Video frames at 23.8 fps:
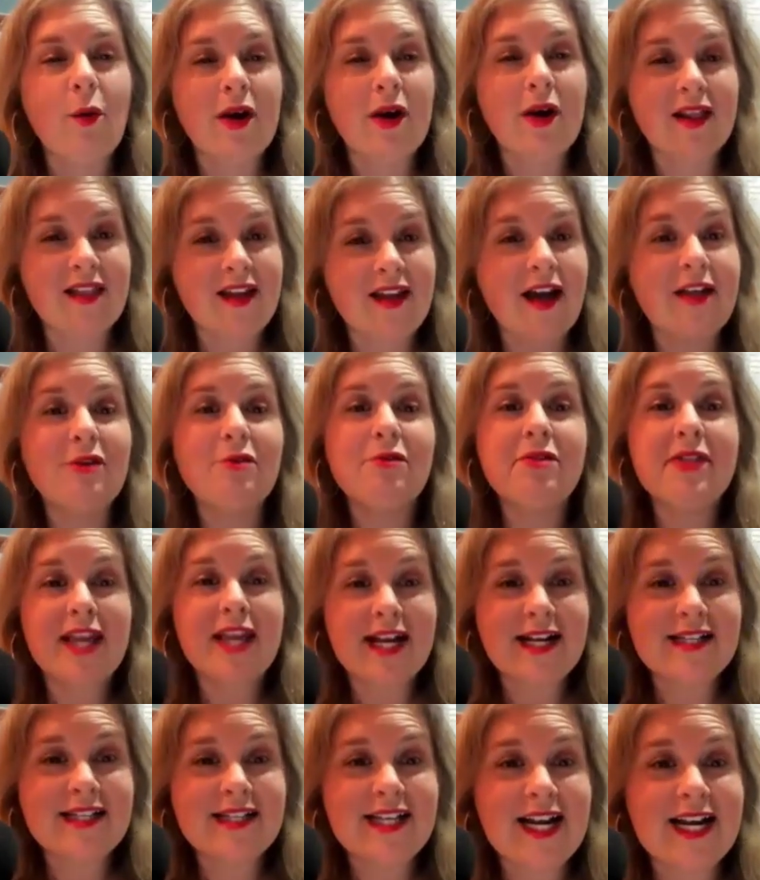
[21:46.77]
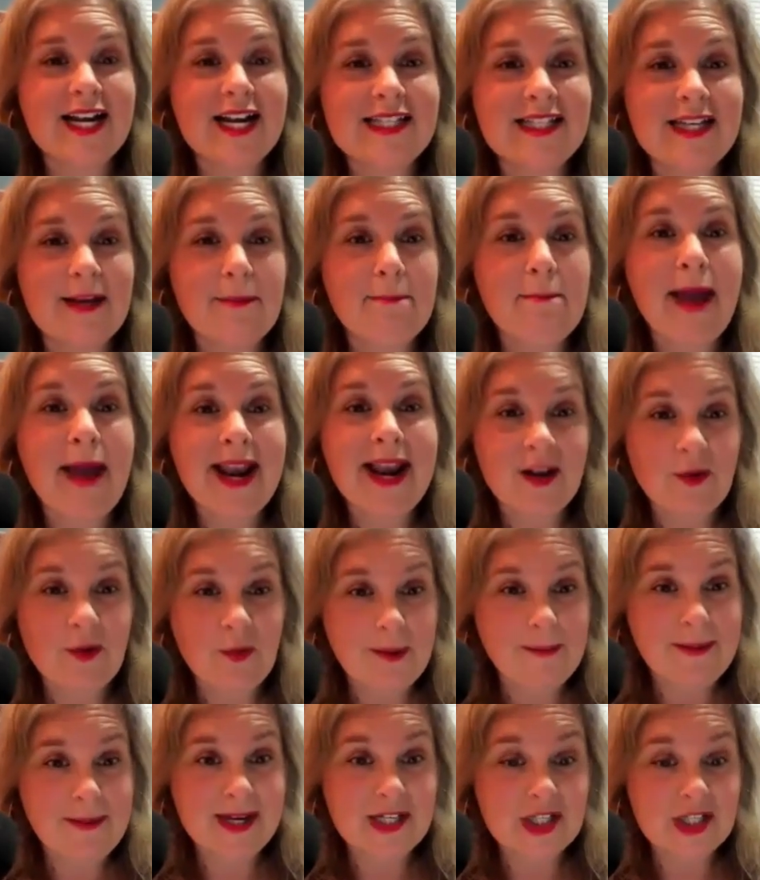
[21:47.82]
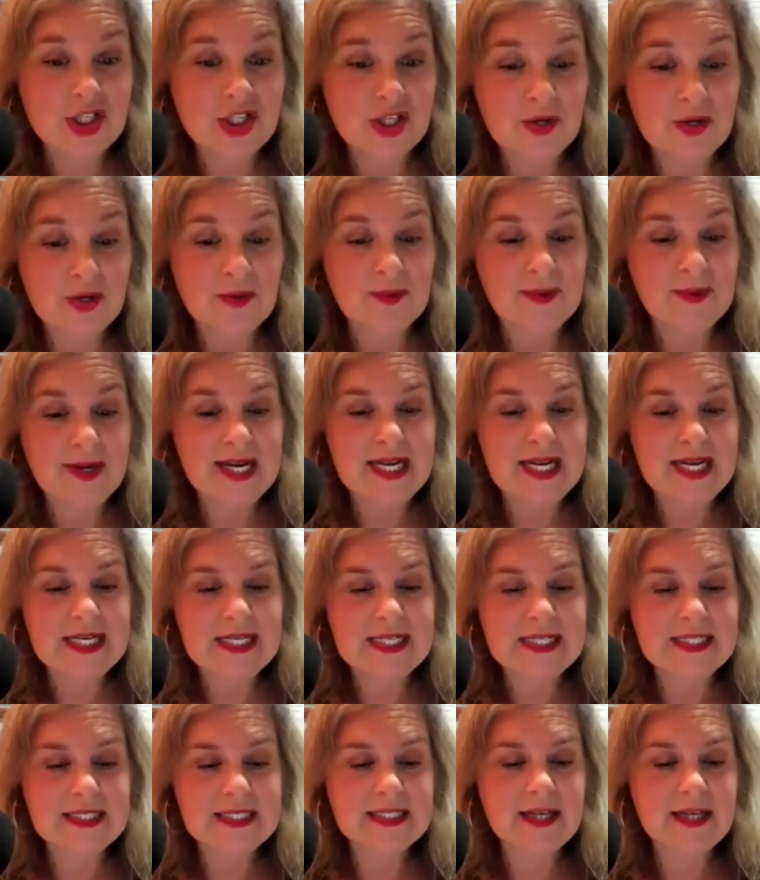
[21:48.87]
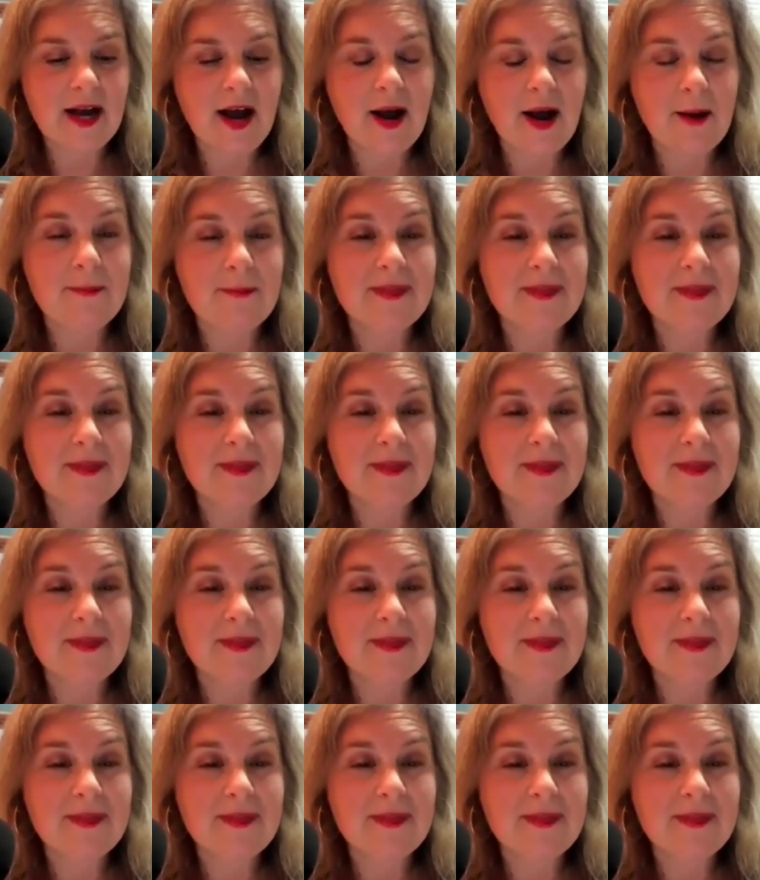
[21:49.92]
one of the other things that I see many women do is